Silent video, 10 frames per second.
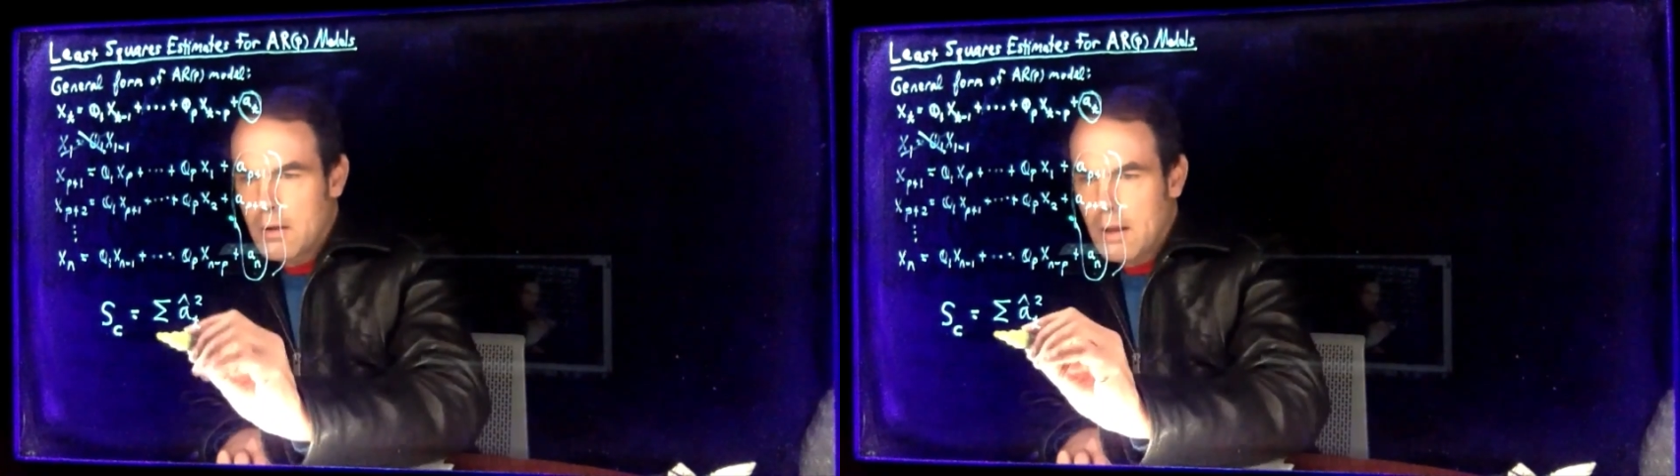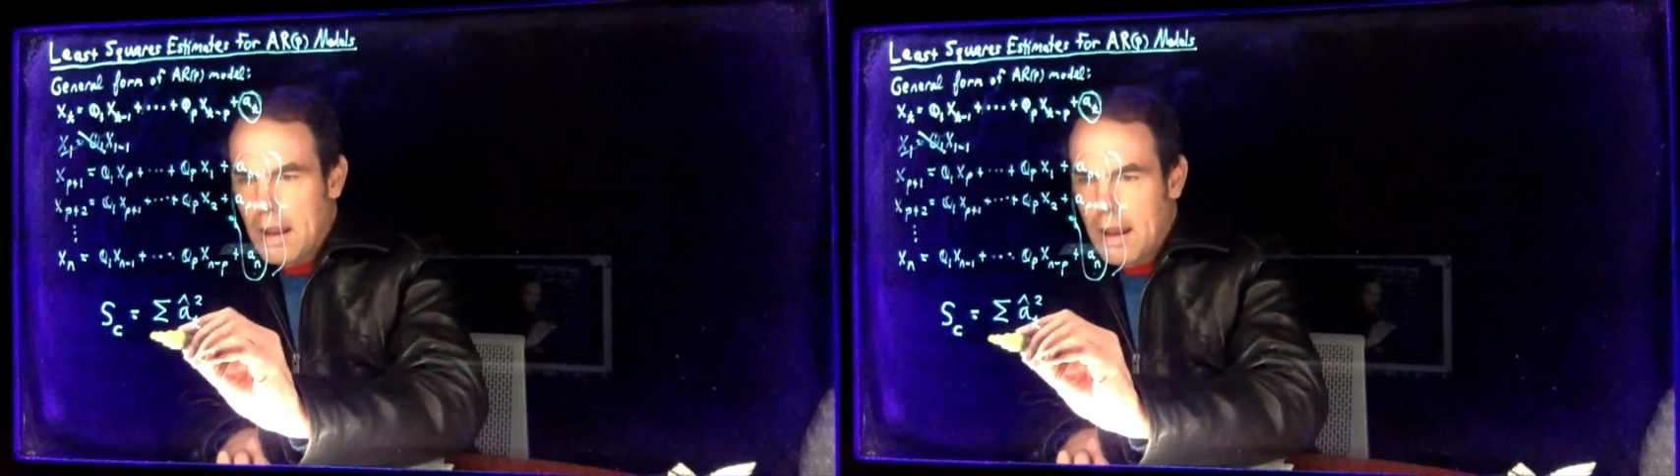
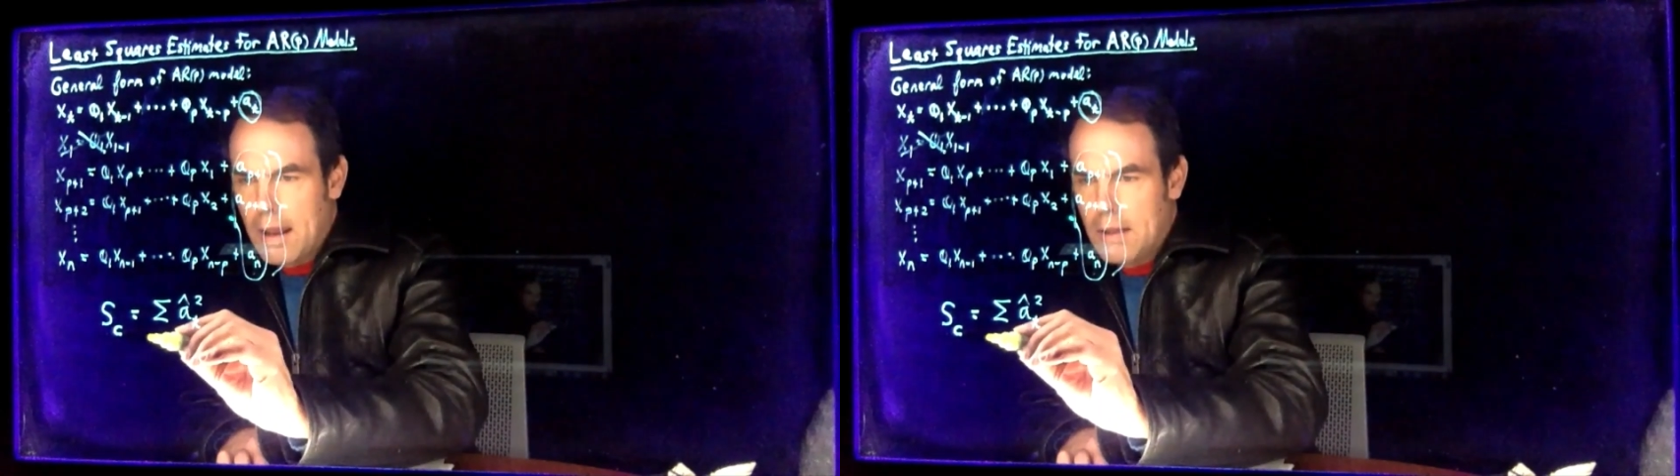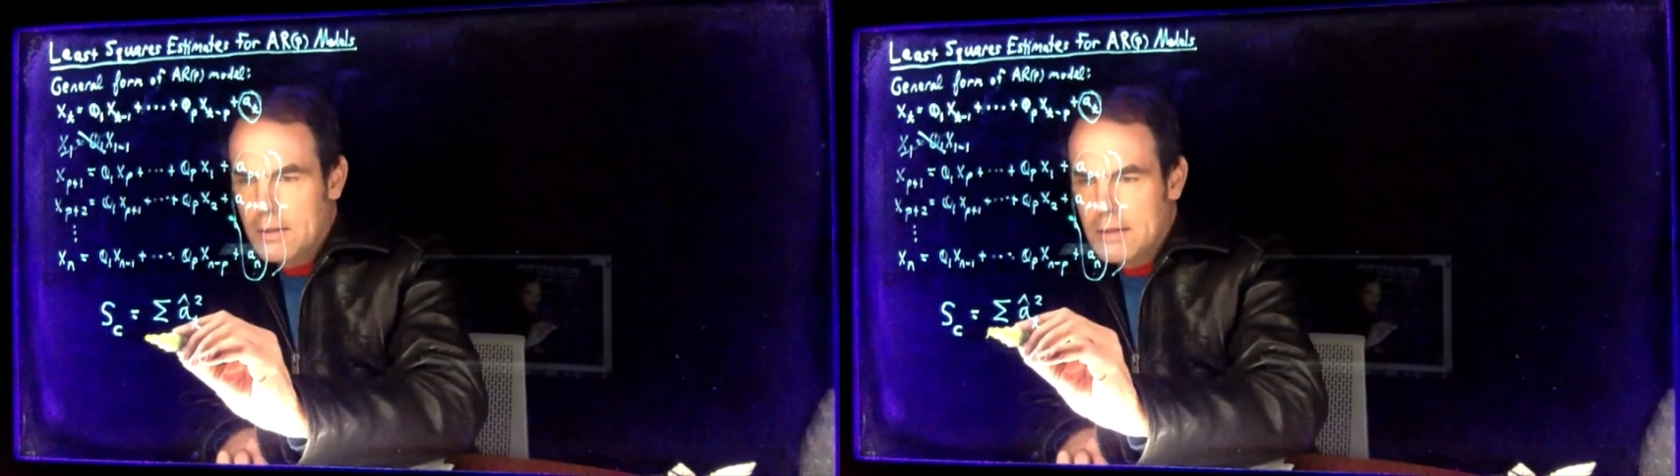
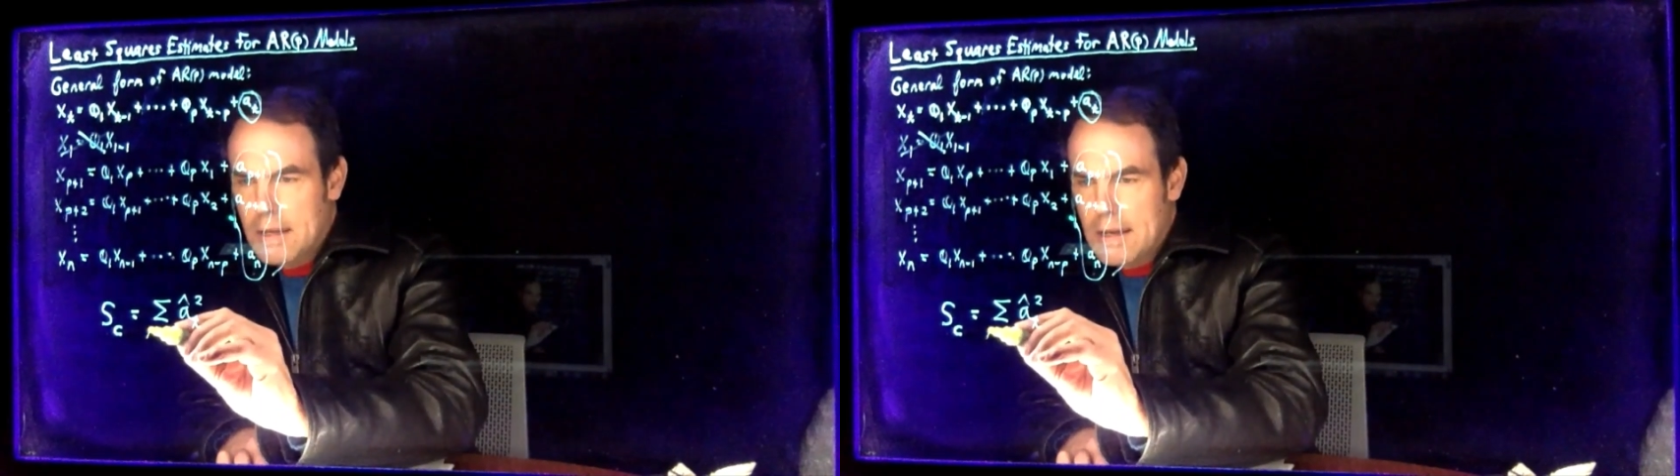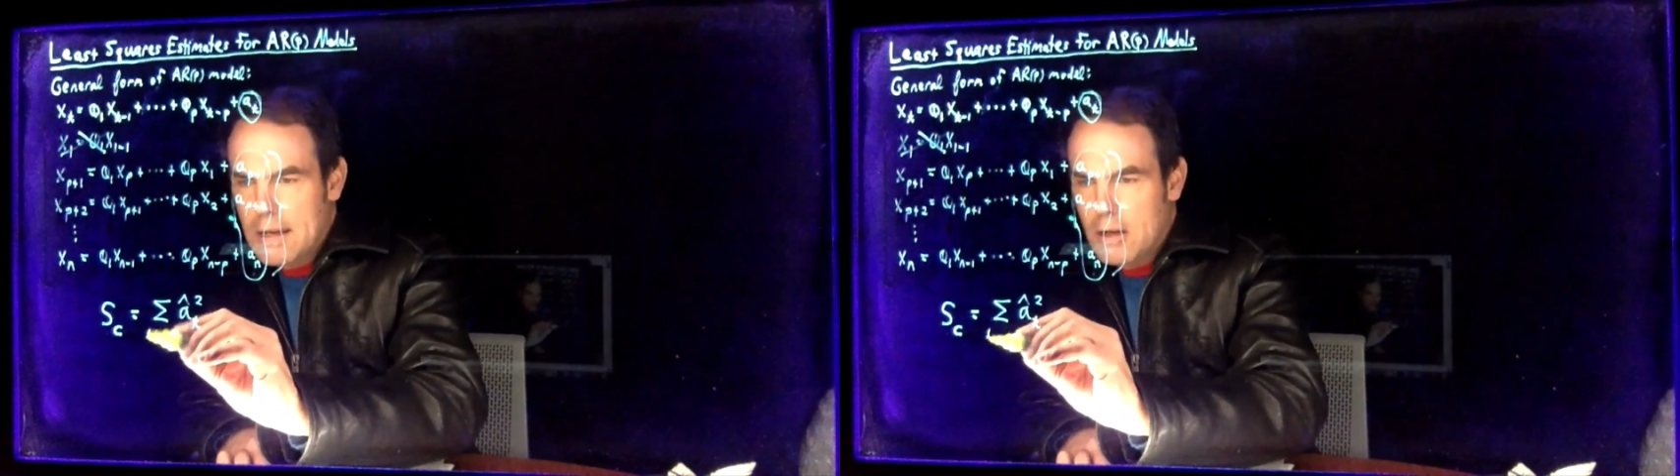and
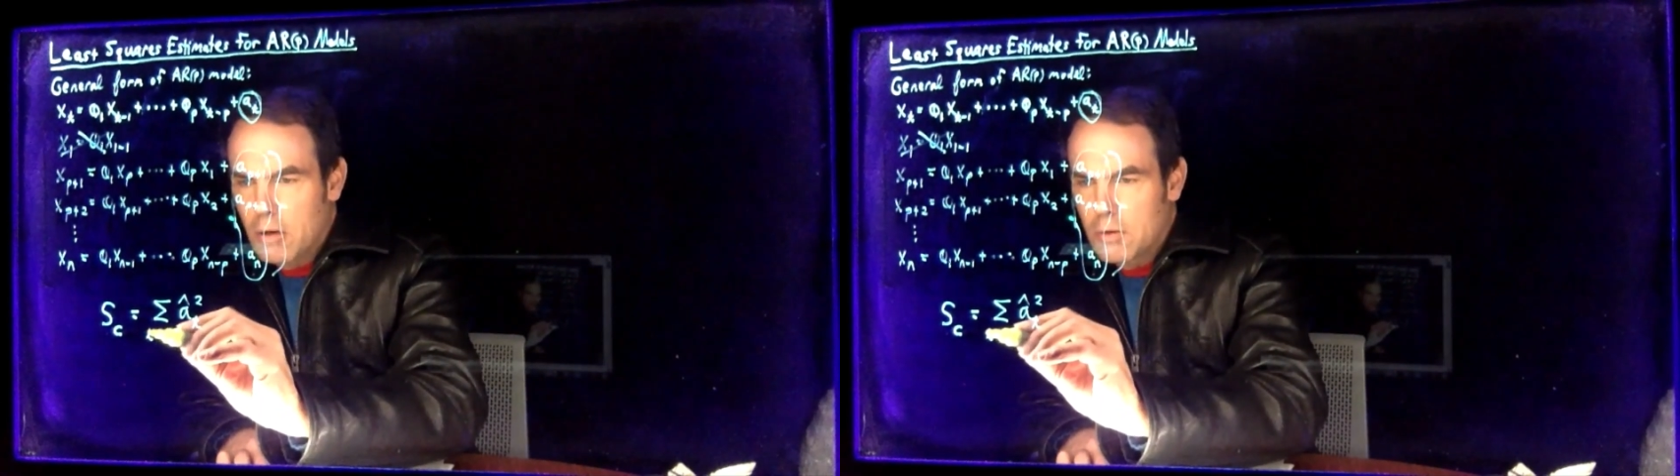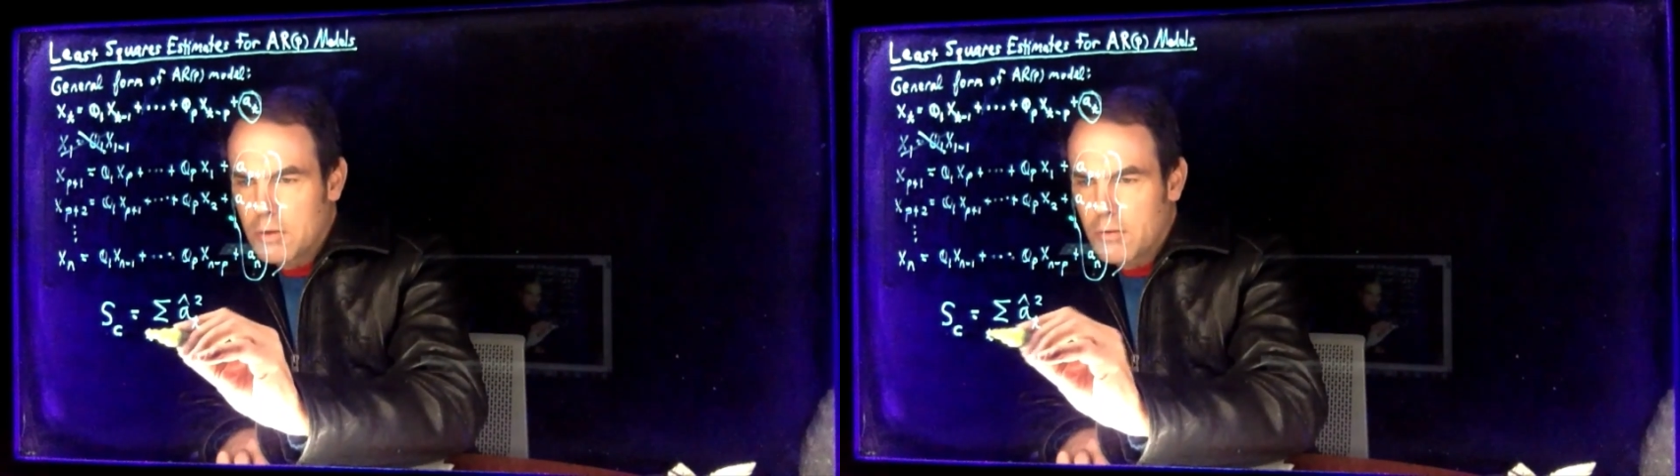t
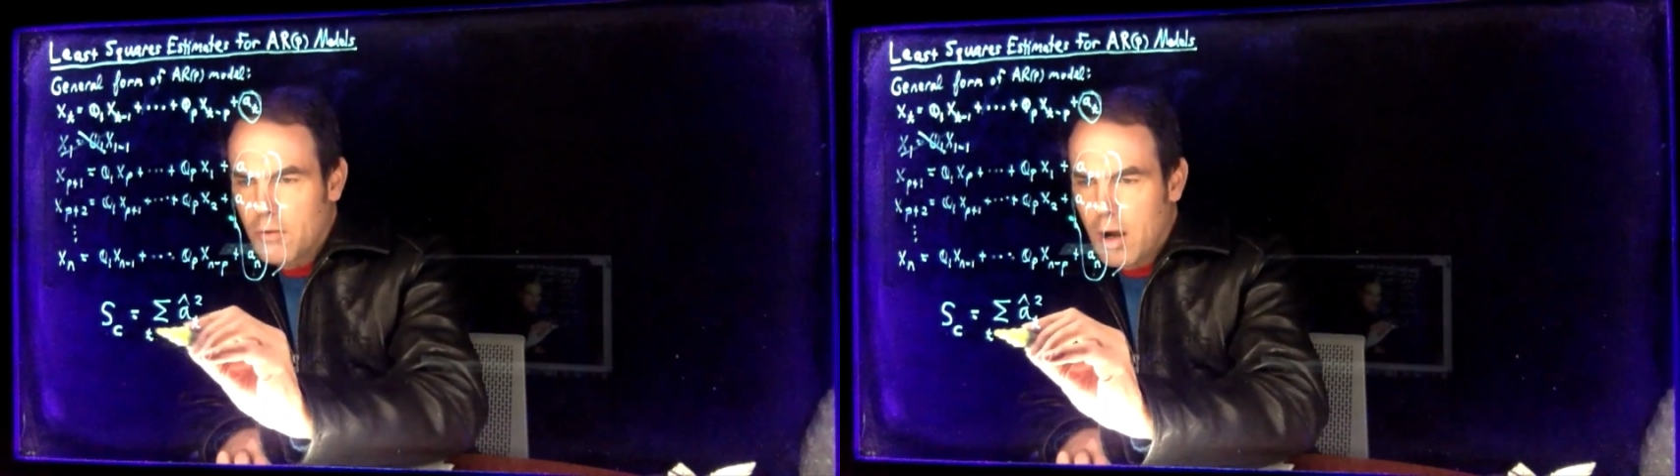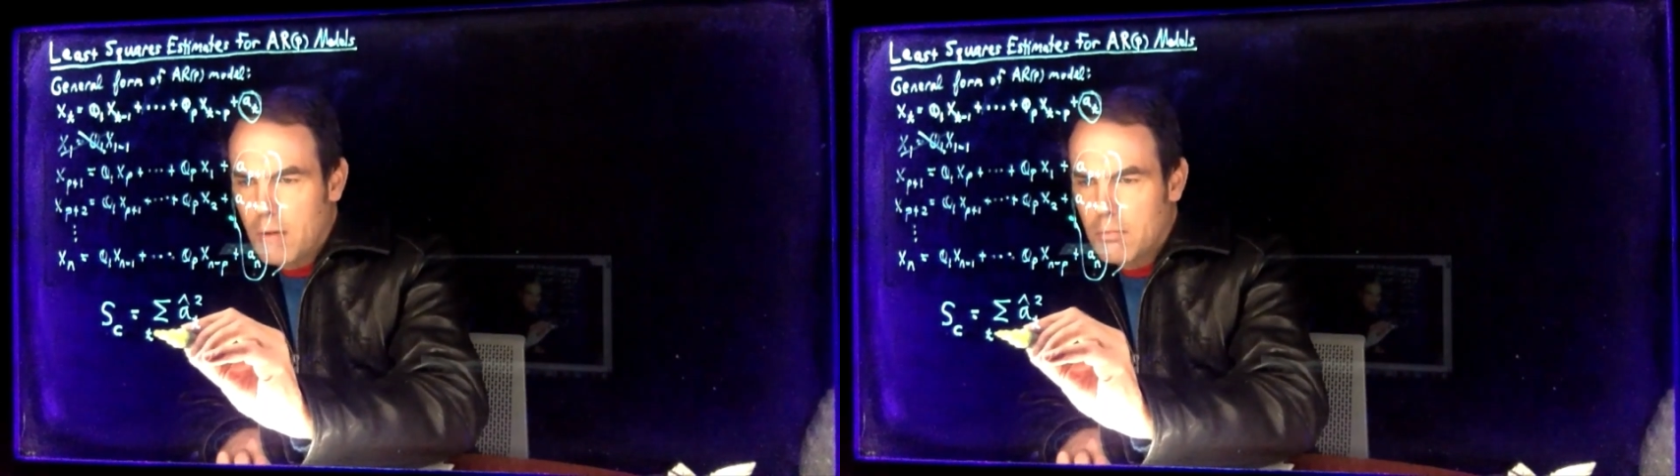goes
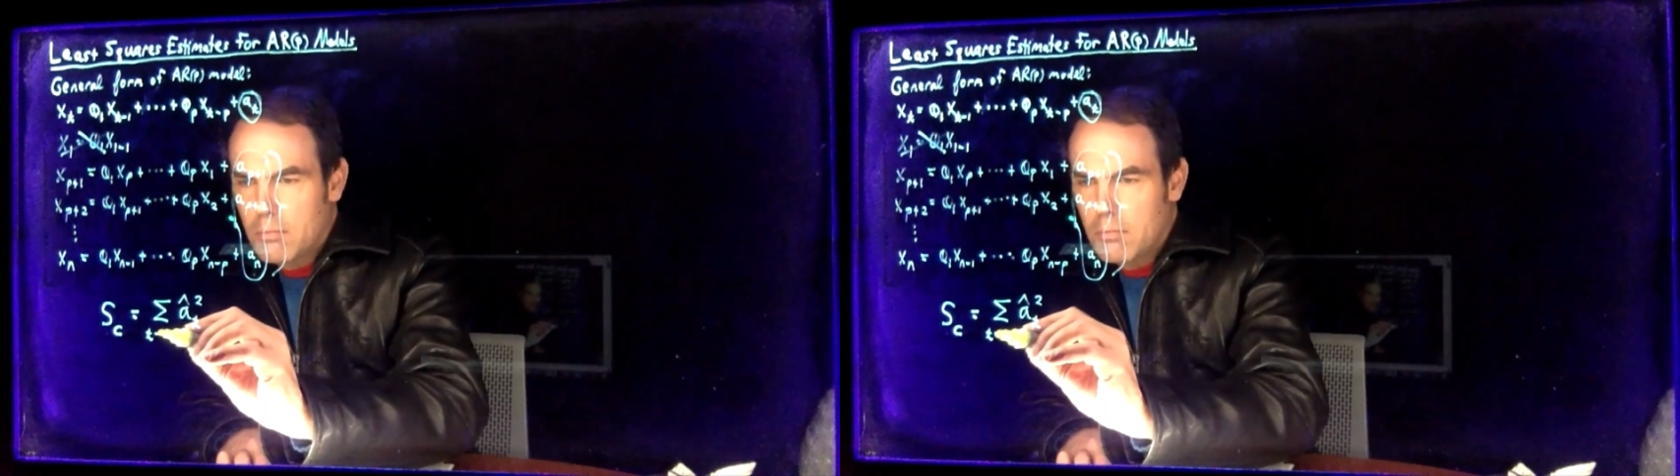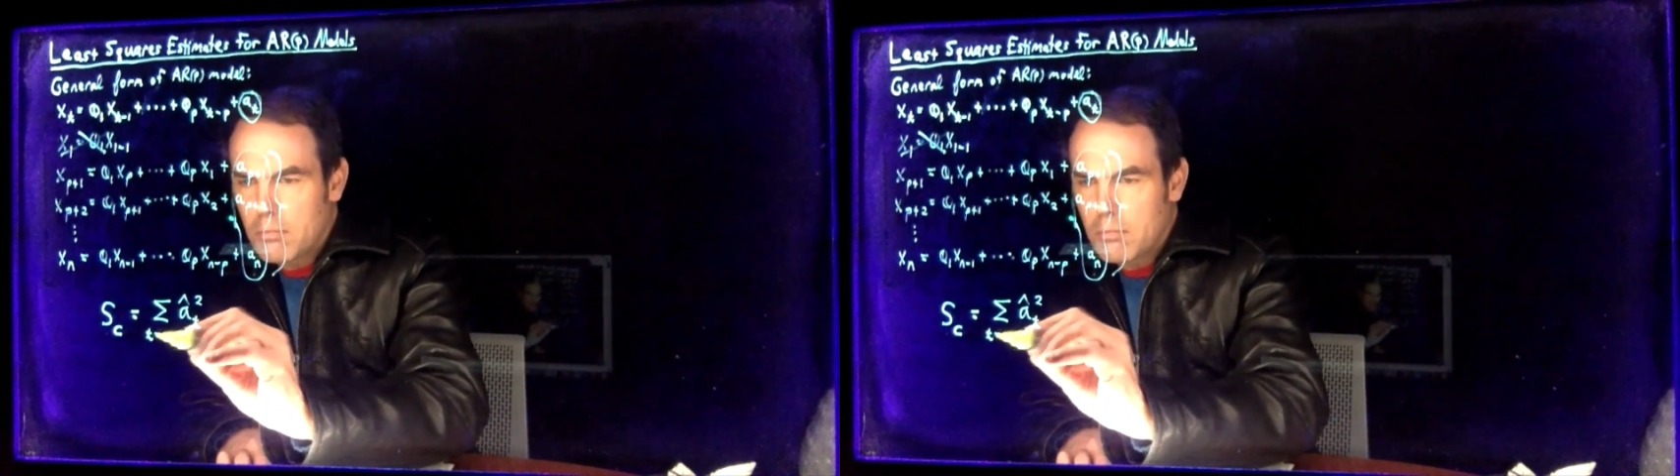from